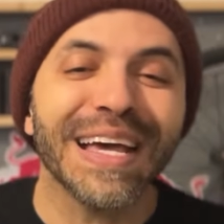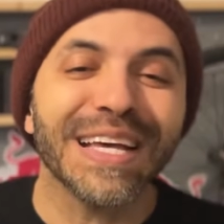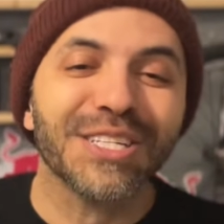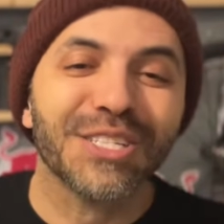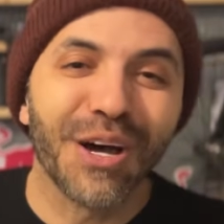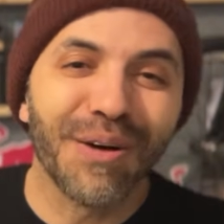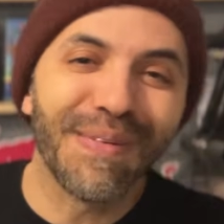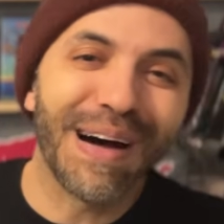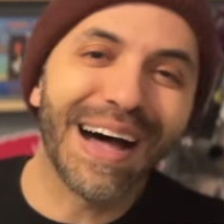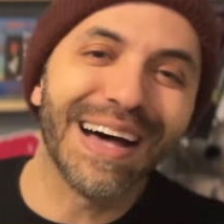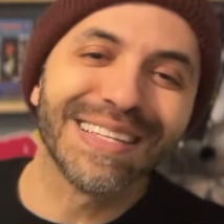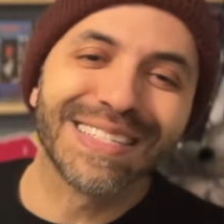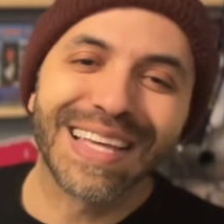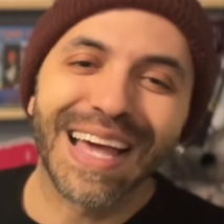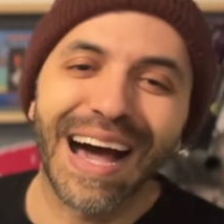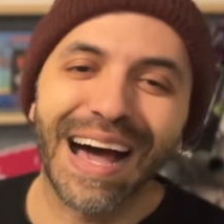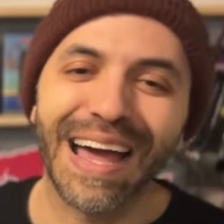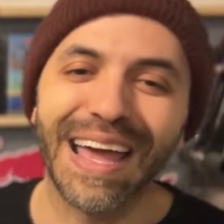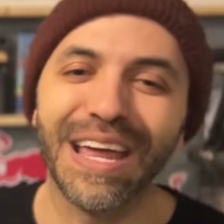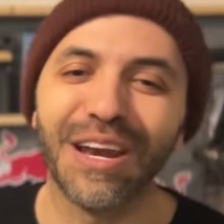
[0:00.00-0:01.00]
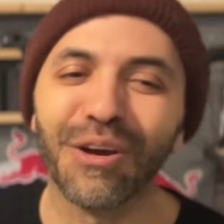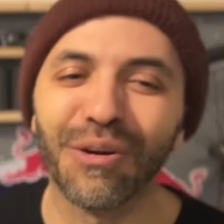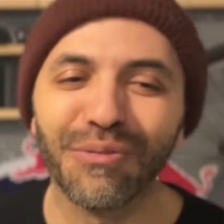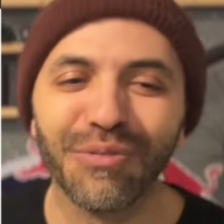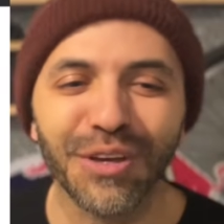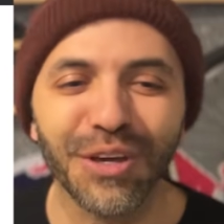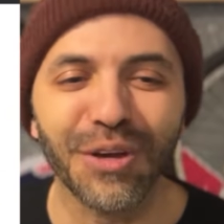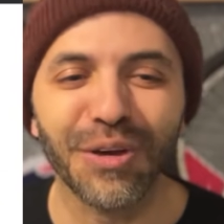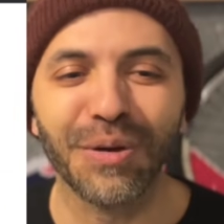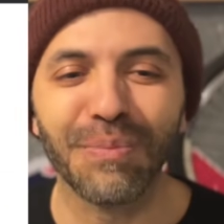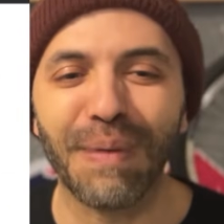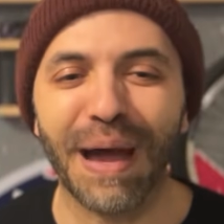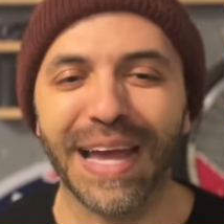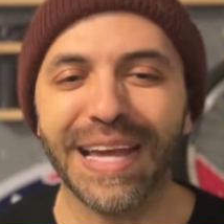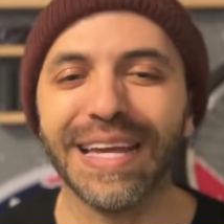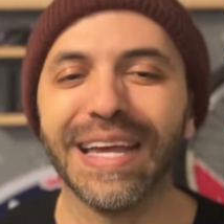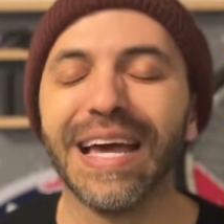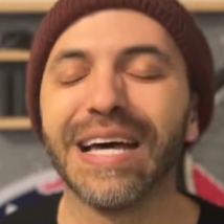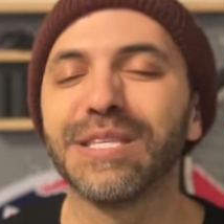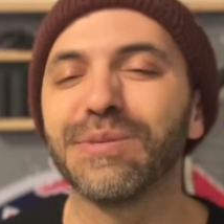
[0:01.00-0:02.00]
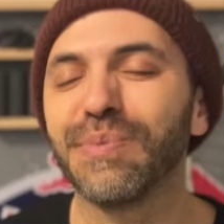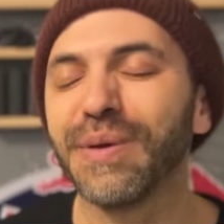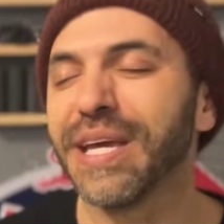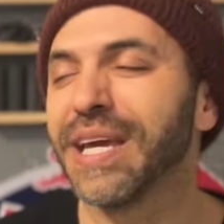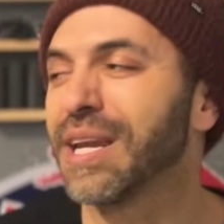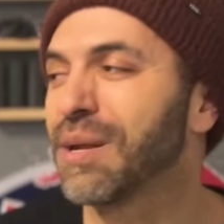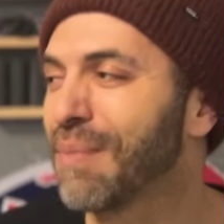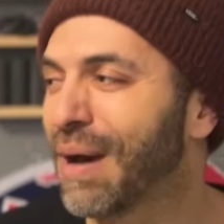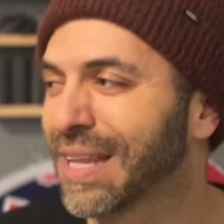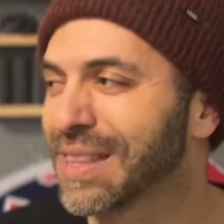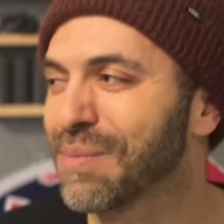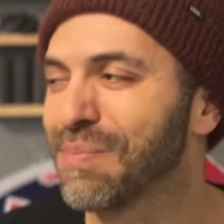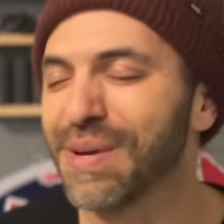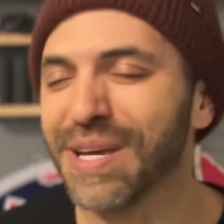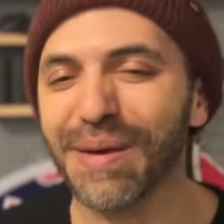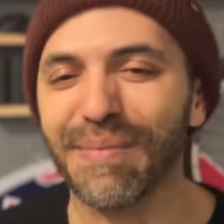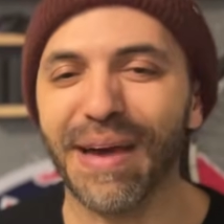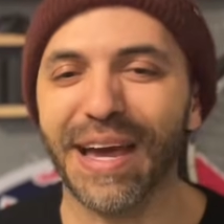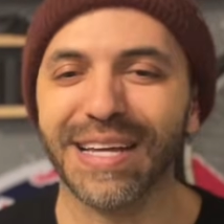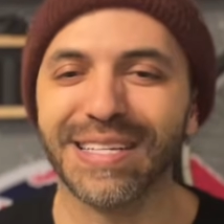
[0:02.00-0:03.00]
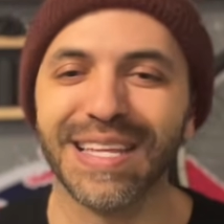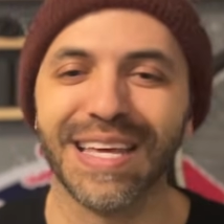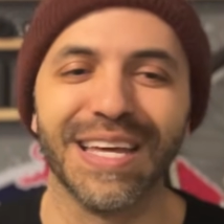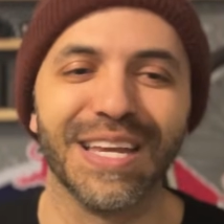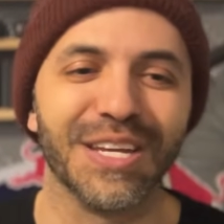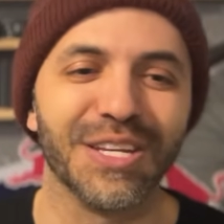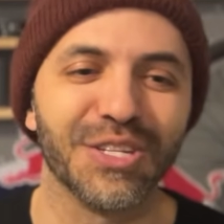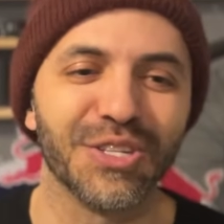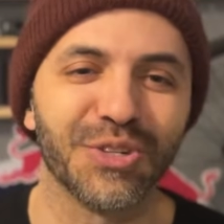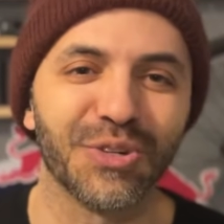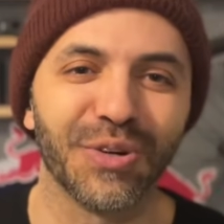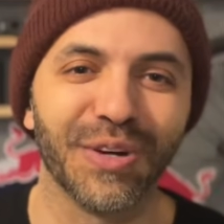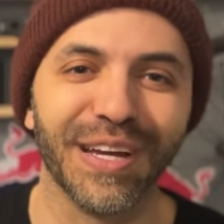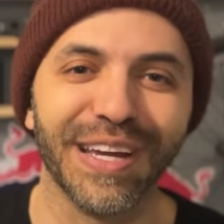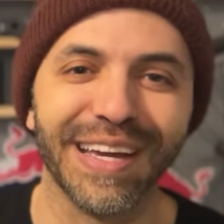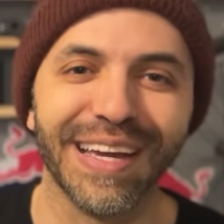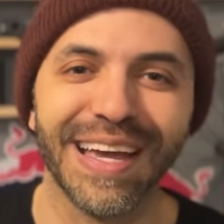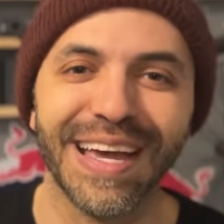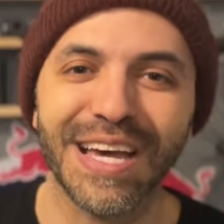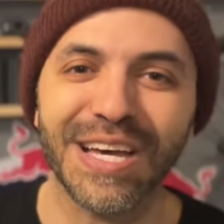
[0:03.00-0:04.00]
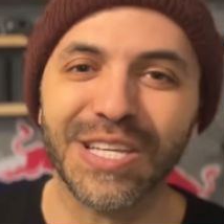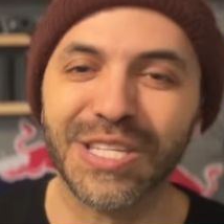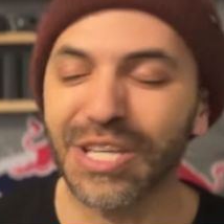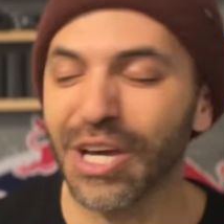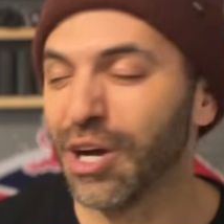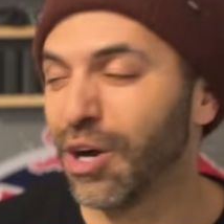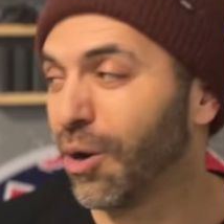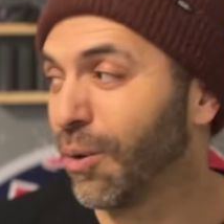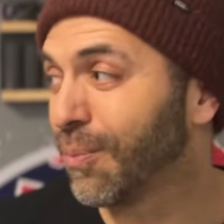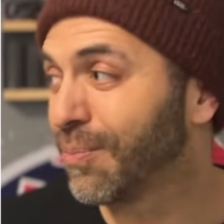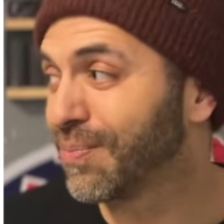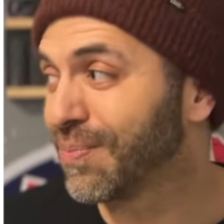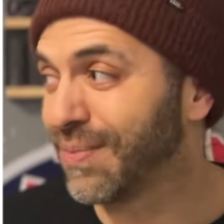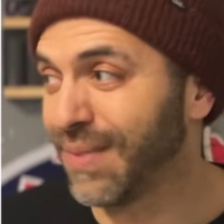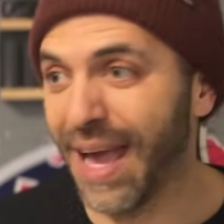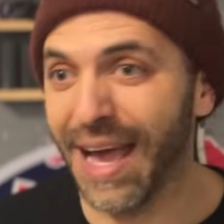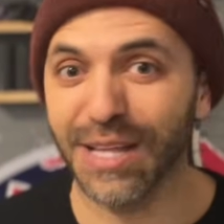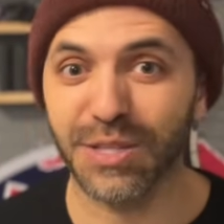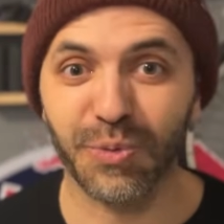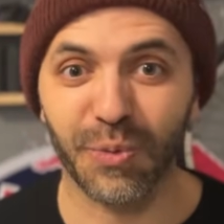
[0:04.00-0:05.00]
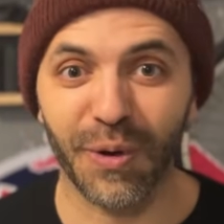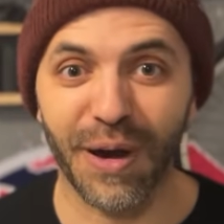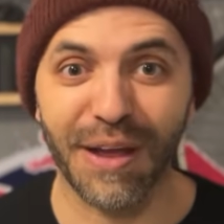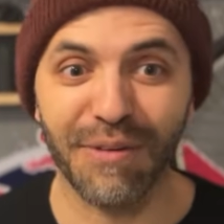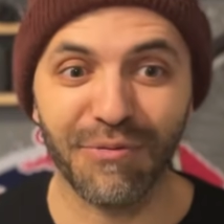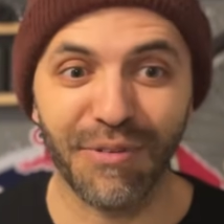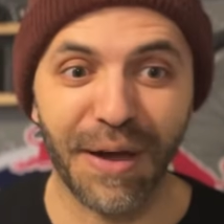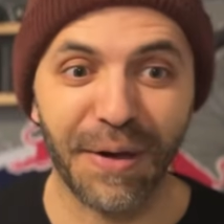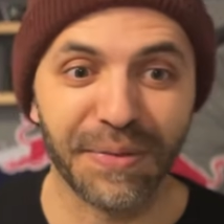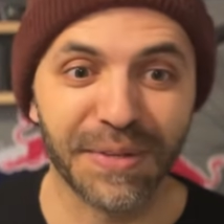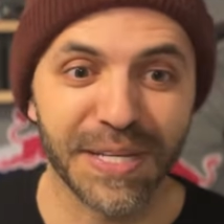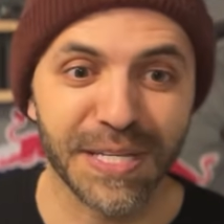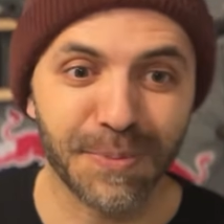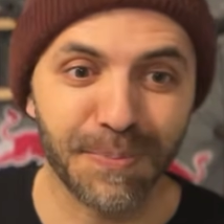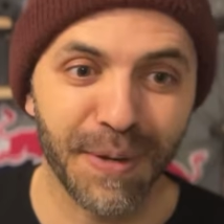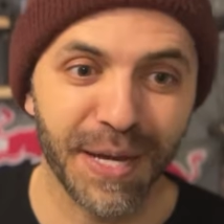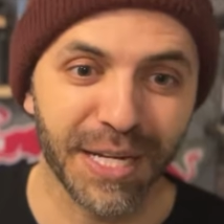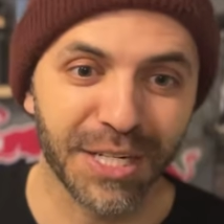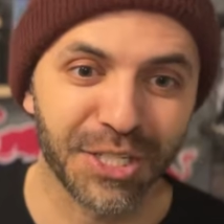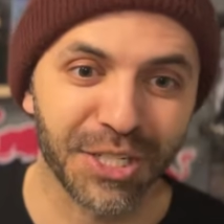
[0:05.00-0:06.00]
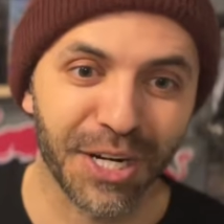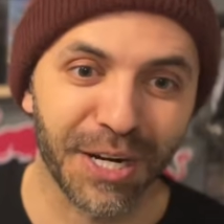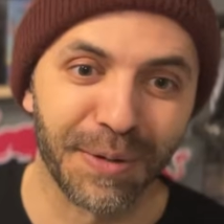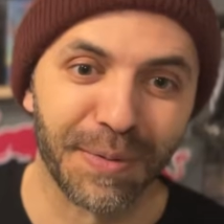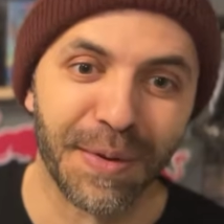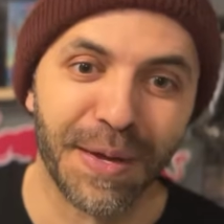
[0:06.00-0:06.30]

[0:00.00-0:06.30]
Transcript: Tomas got interviewed by ESPN about the BMX industry, so that's where I found this picture.